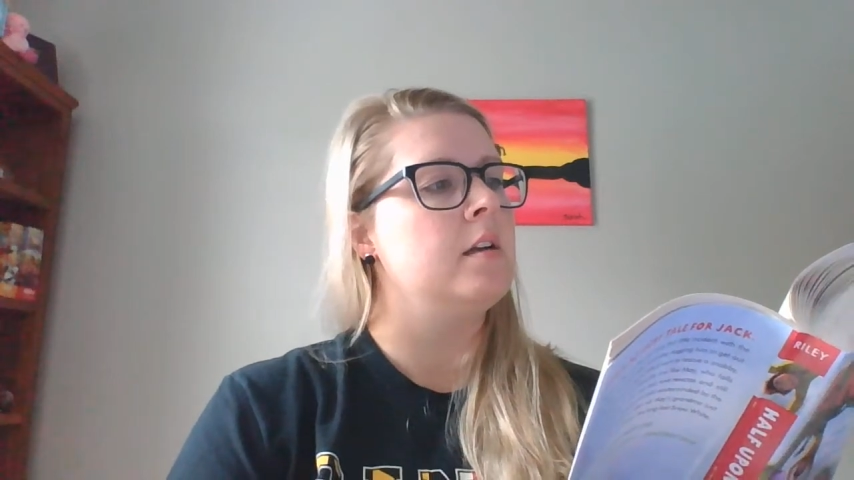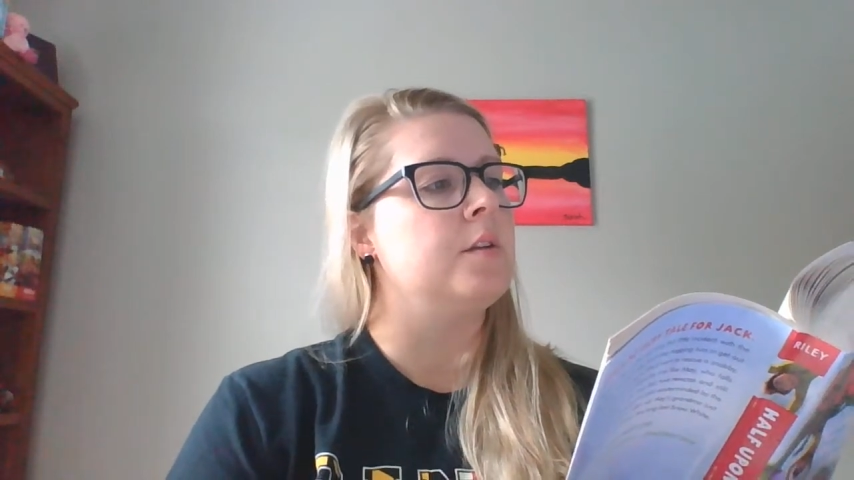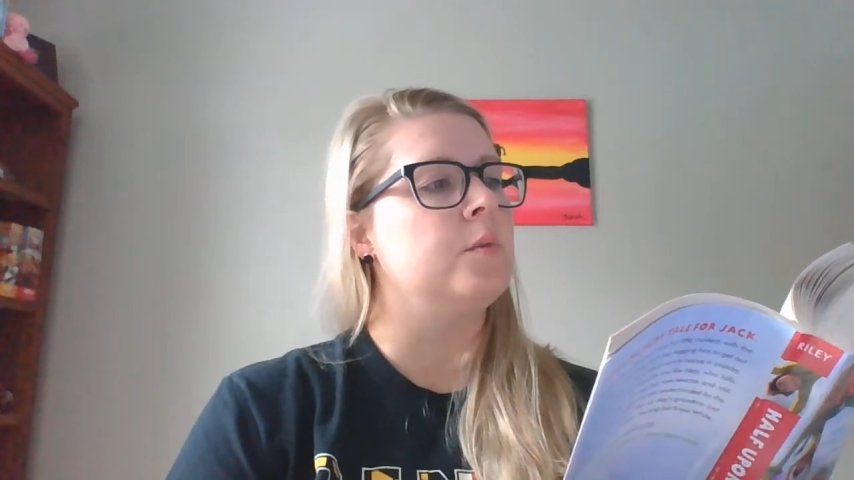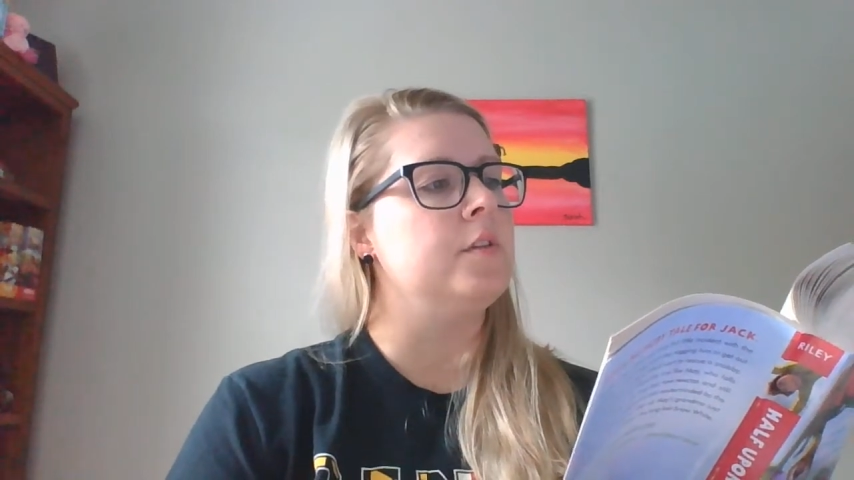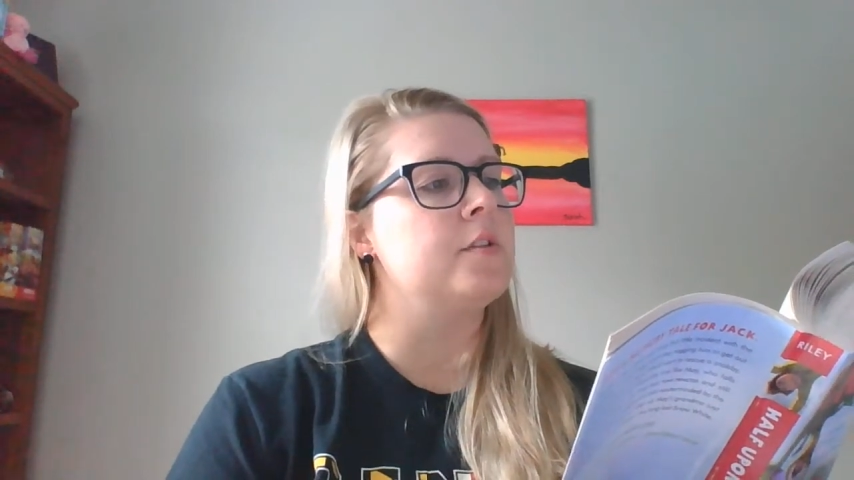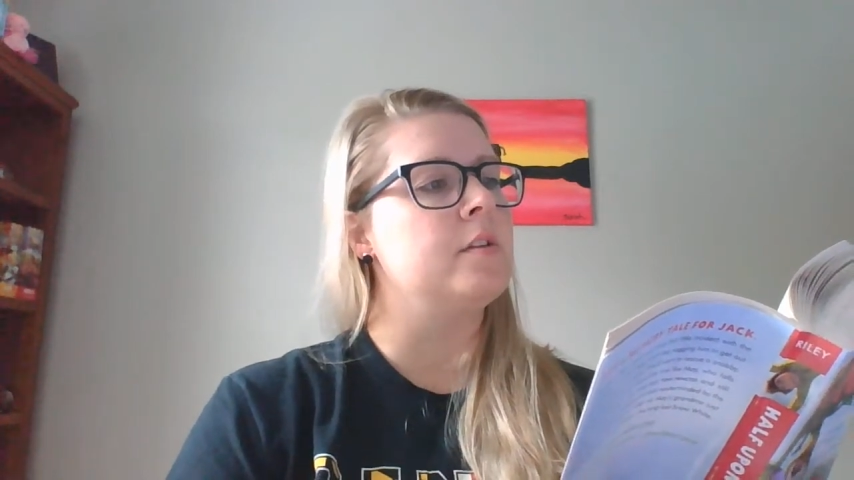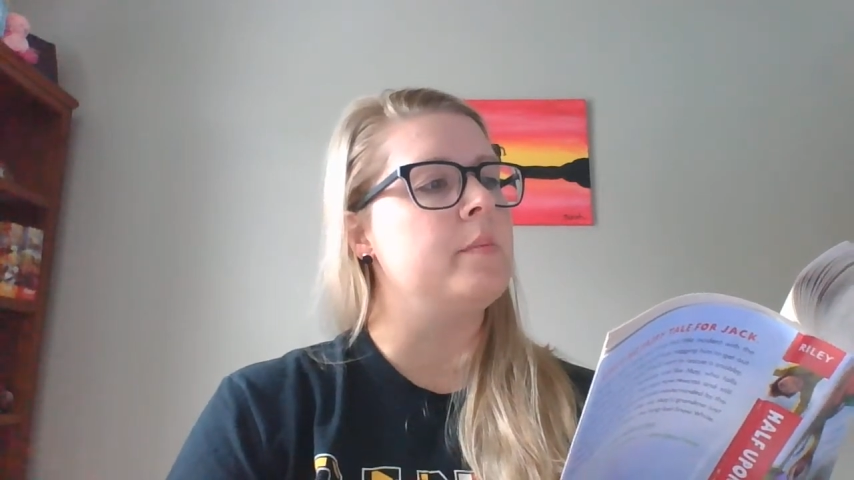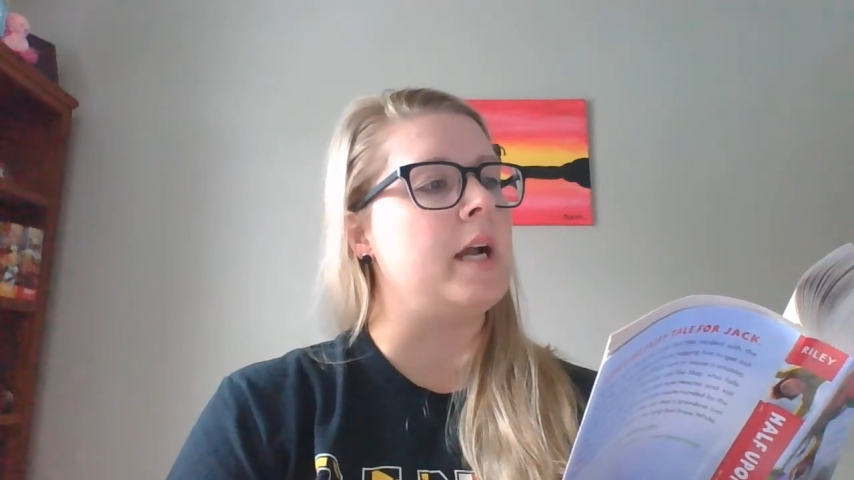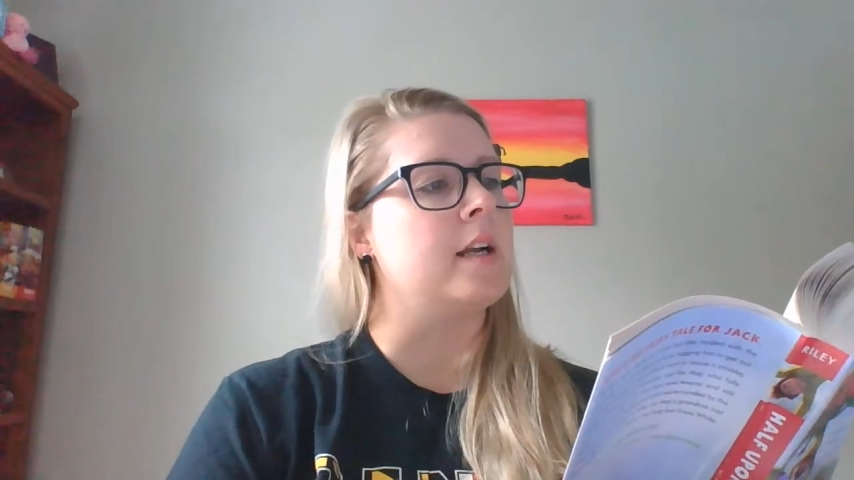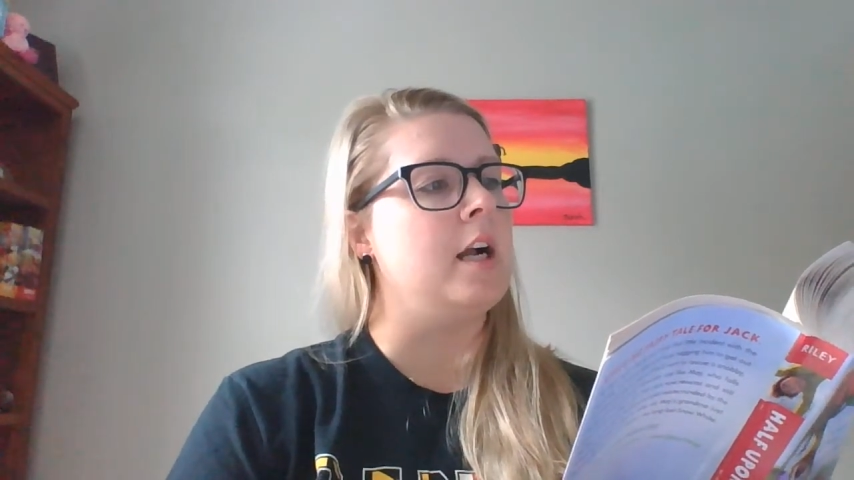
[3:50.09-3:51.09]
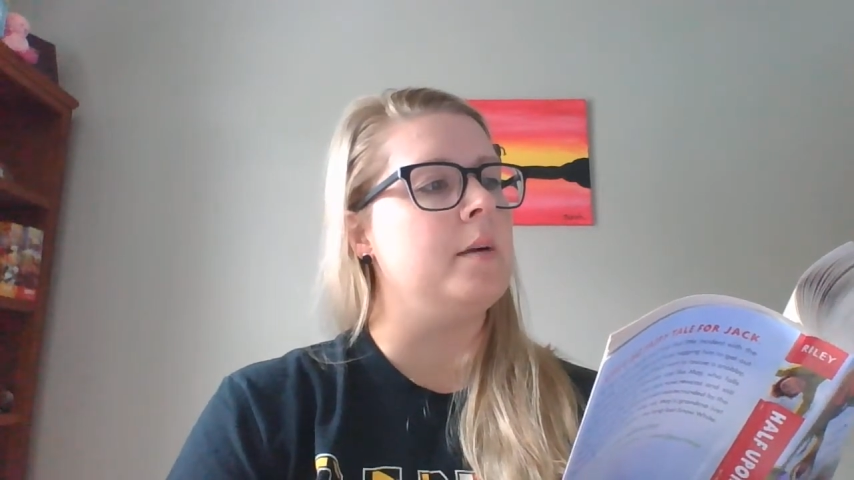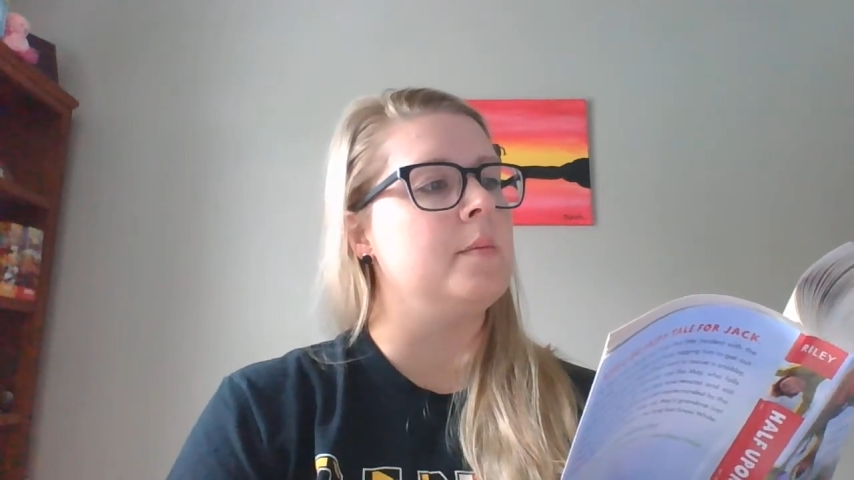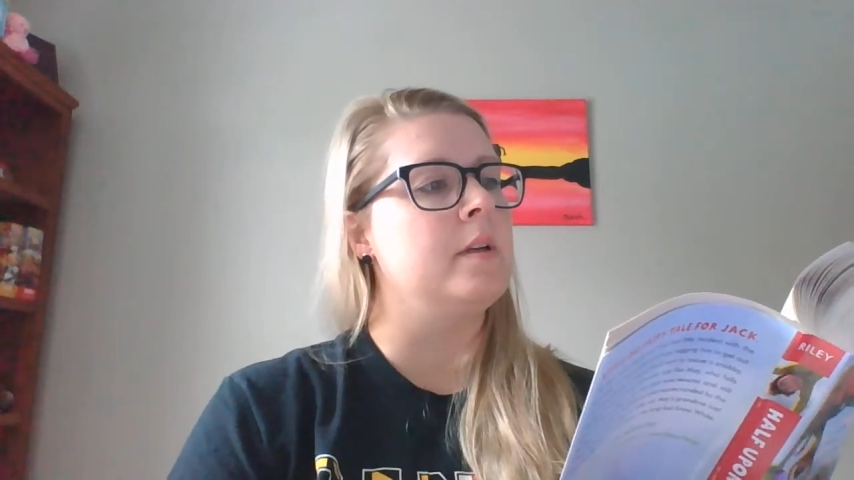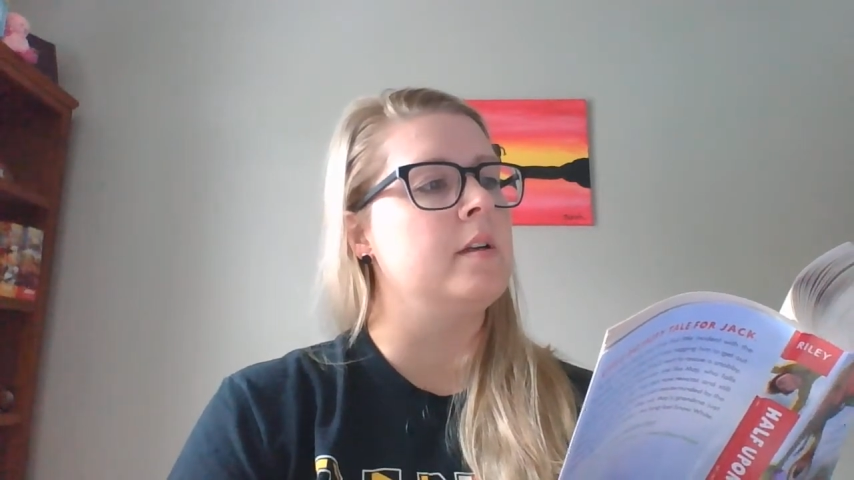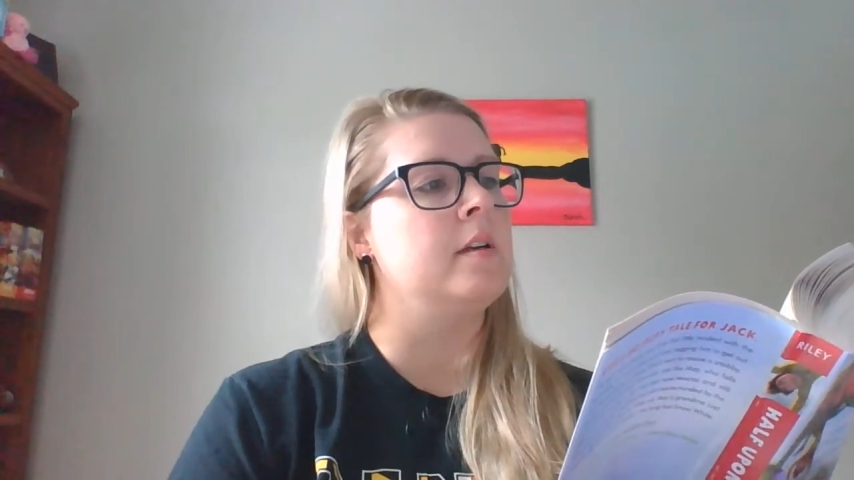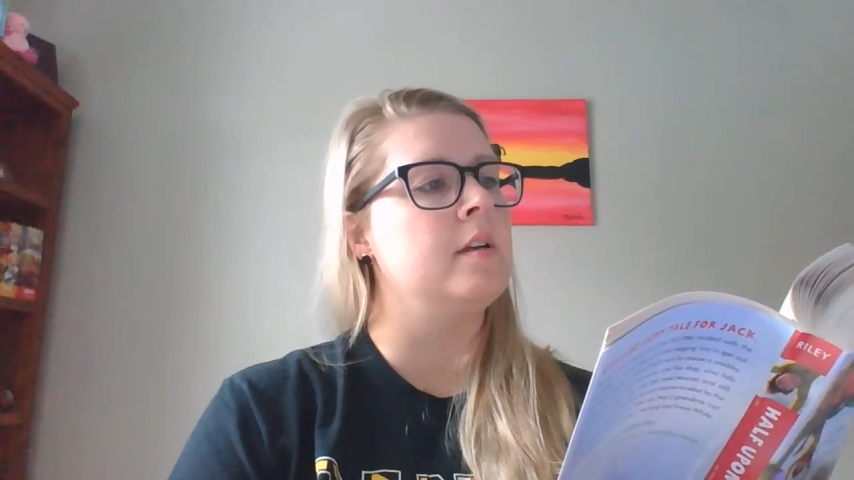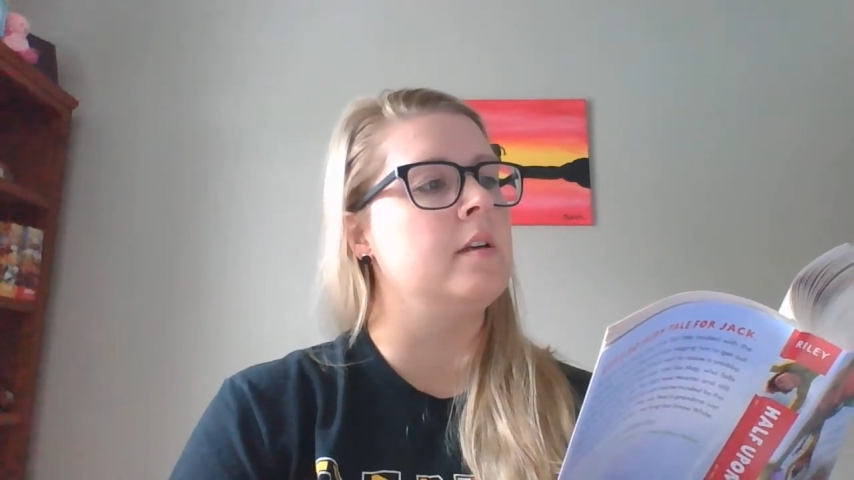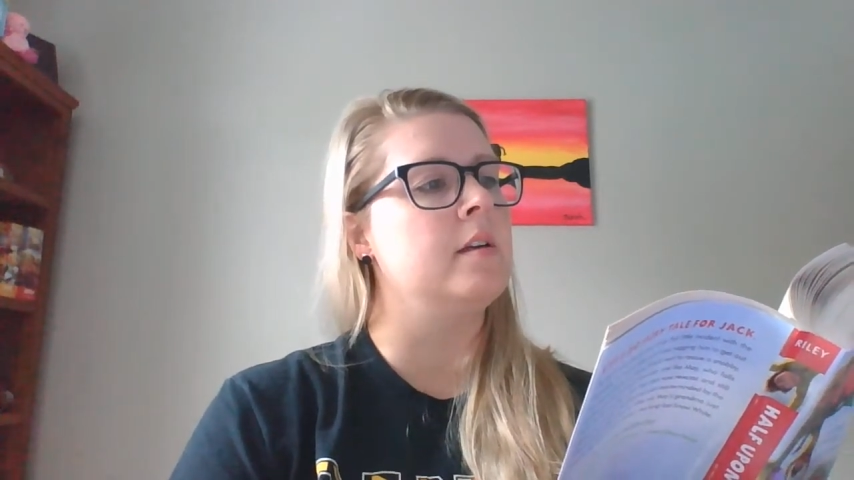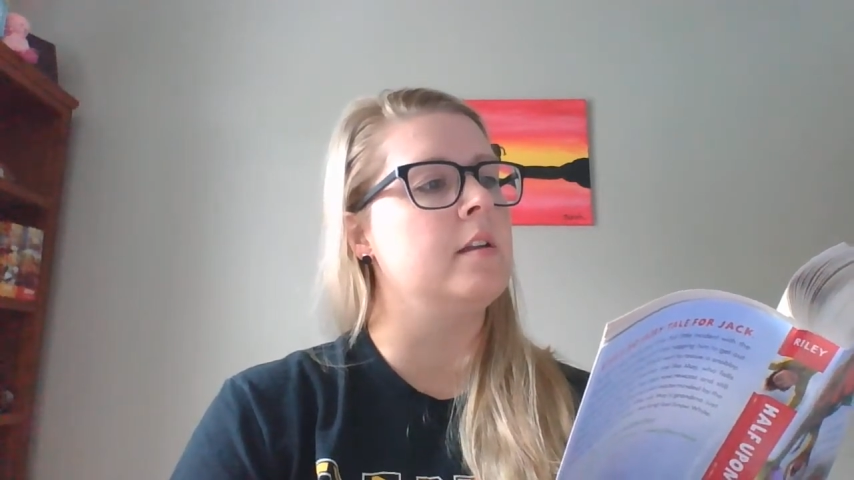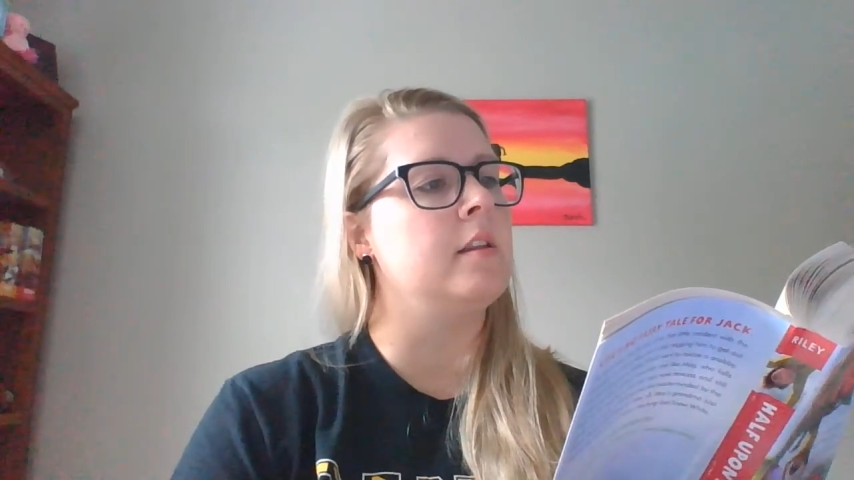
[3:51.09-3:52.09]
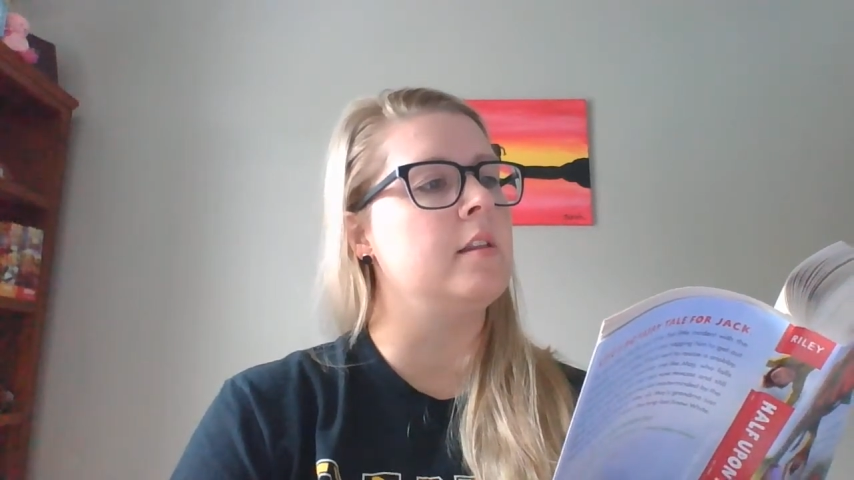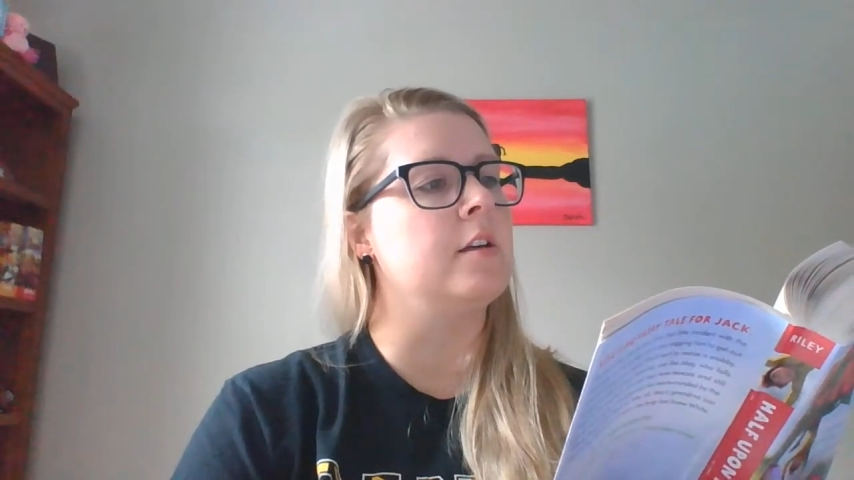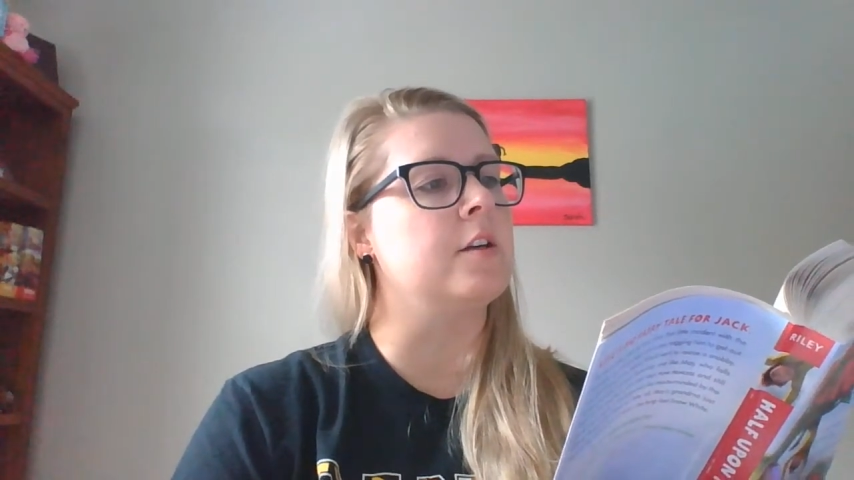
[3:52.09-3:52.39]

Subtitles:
The wolf stood back up, the